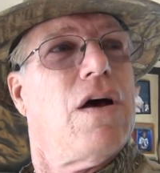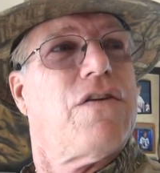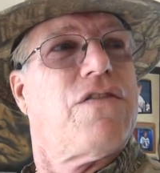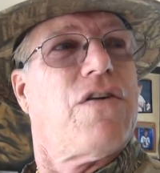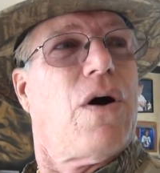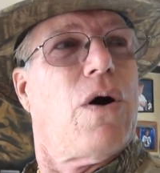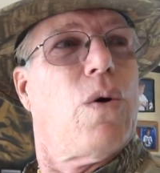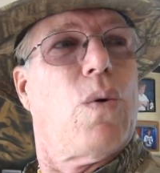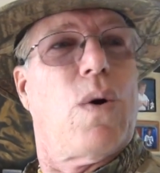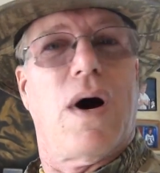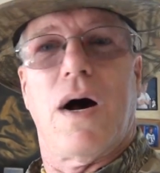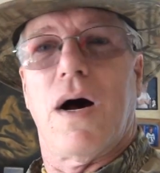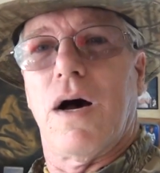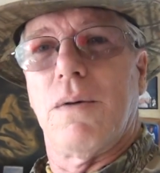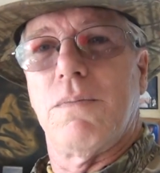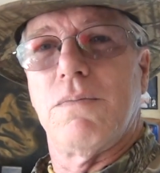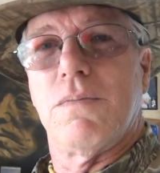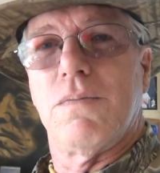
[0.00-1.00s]
So
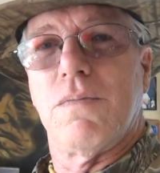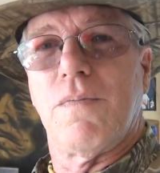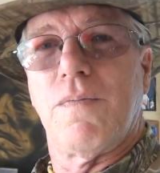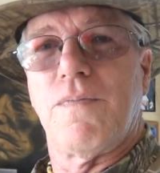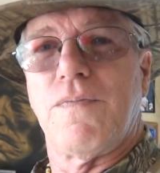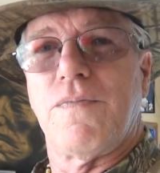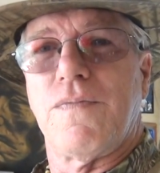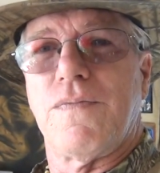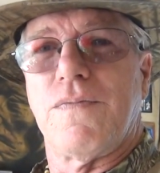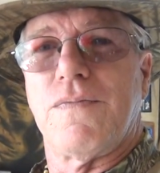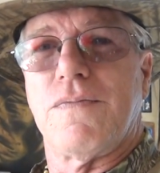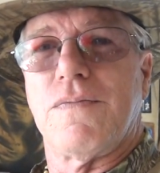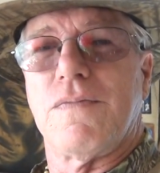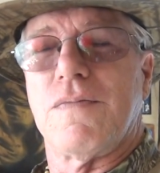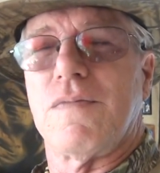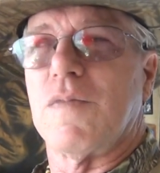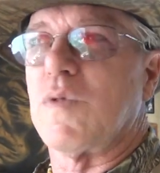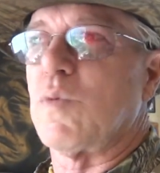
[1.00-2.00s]

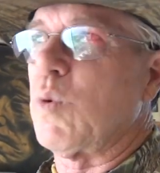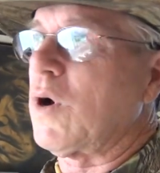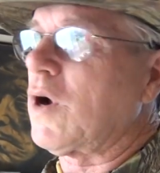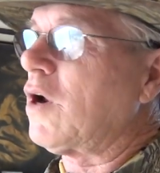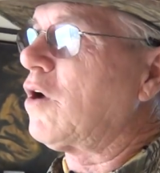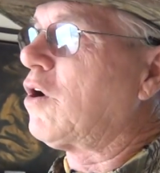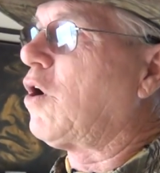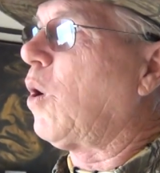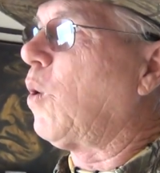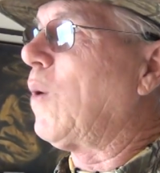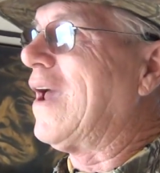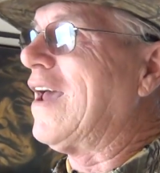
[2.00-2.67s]
we're going to go